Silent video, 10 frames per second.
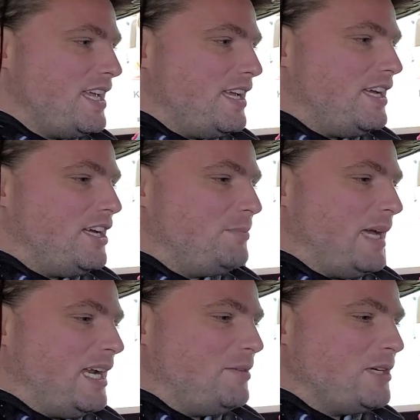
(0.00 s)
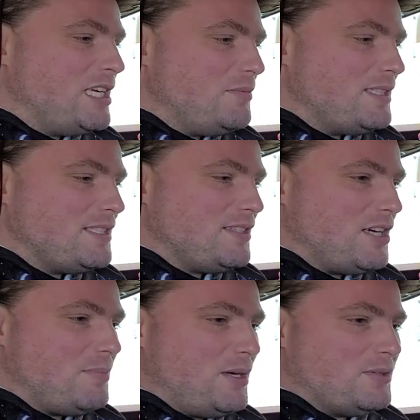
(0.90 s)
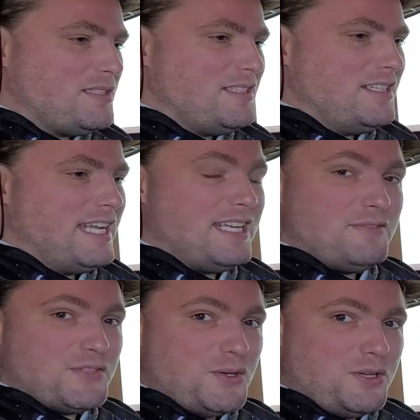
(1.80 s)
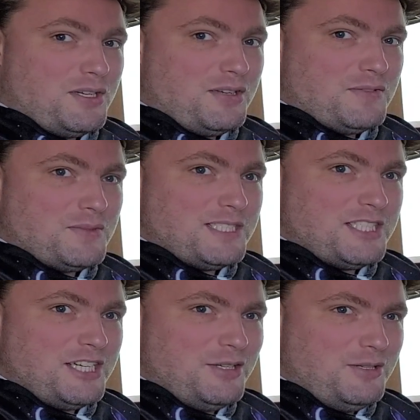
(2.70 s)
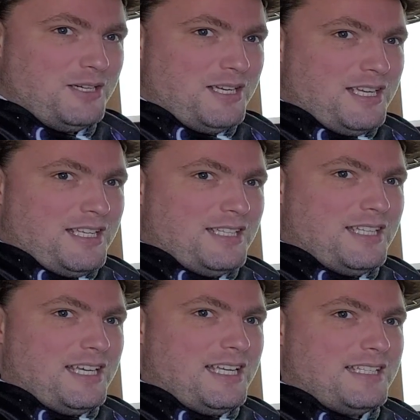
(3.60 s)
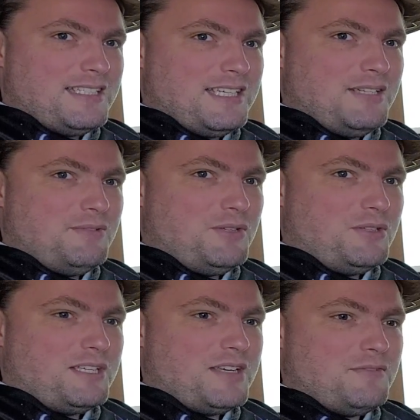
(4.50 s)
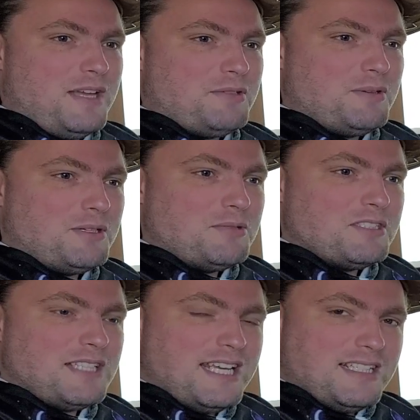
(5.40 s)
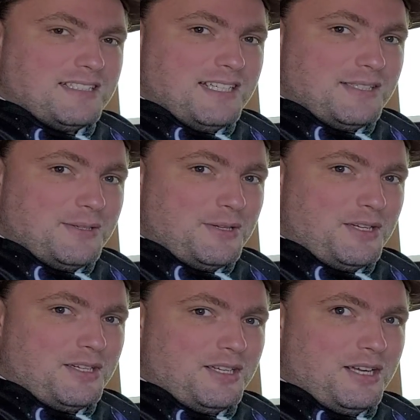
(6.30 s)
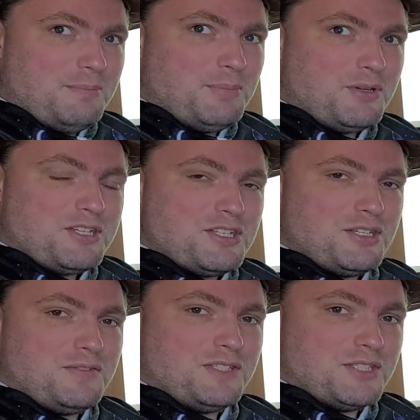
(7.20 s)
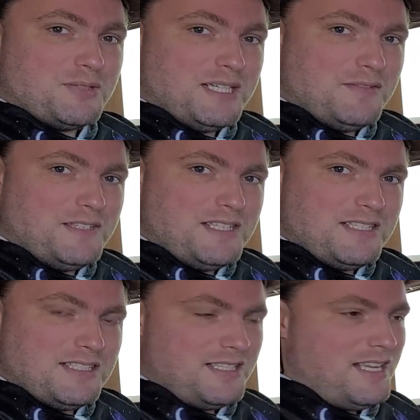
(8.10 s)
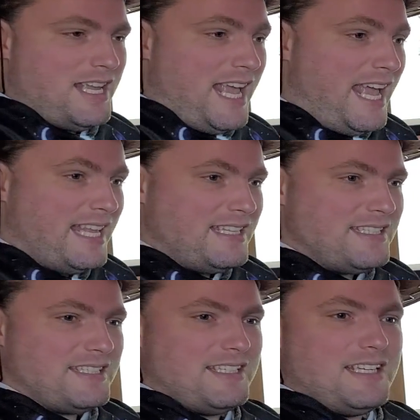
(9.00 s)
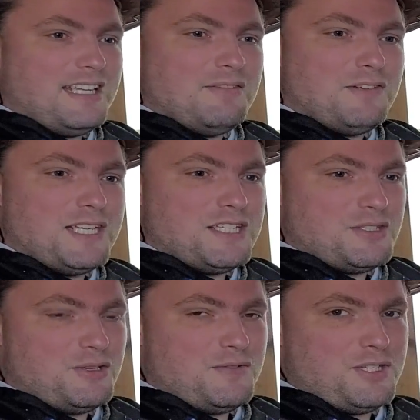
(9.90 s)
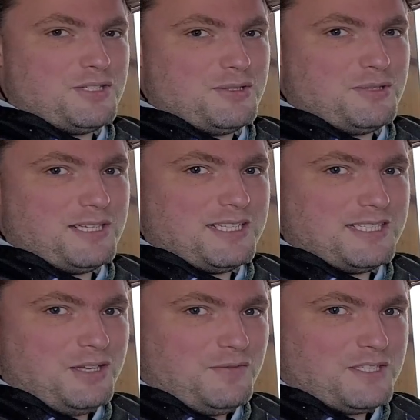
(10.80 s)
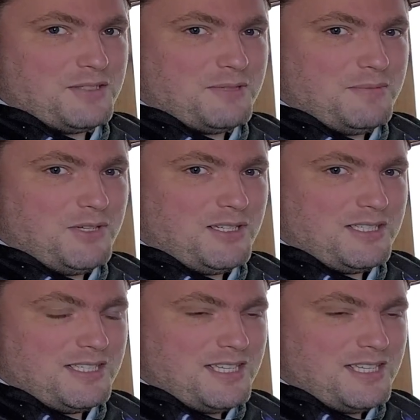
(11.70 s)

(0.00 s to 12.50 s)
And I really want to talk about the native token of Switcheo, that it will give everyone who stakes that token a portion of the trade fees and inflation over the token itself as a reward.